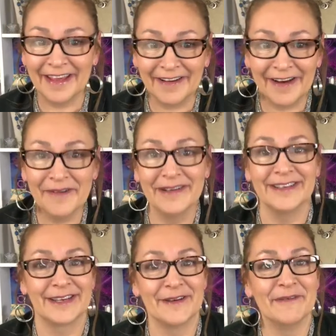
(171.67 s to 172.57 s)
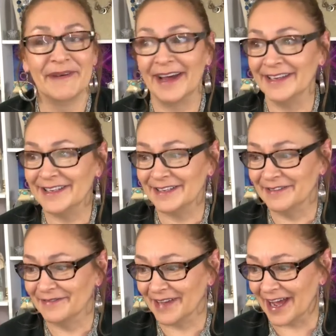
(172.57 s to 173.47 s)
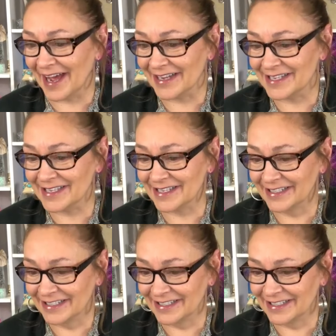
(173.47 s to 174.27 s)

they always go by too fast.